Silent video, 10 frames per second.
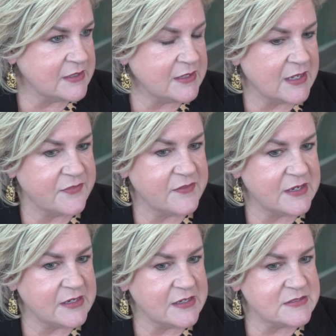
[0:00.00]
And I
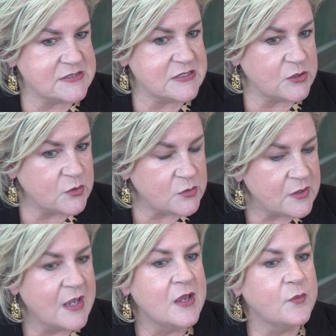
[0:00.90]
think until
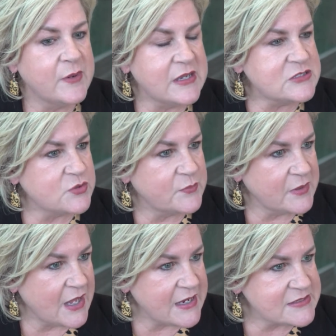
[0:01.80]
we get to a
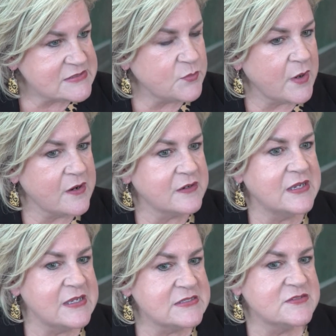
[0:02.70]
place where
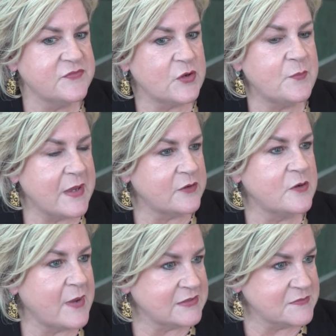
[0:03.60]
kids feel better
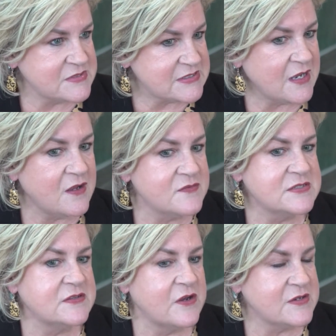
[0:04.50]
about themselves
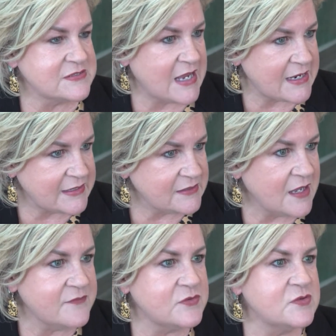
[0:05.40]
and their anxiety
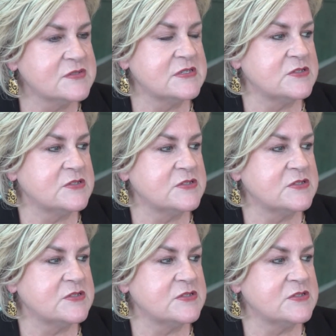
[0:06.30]
levels and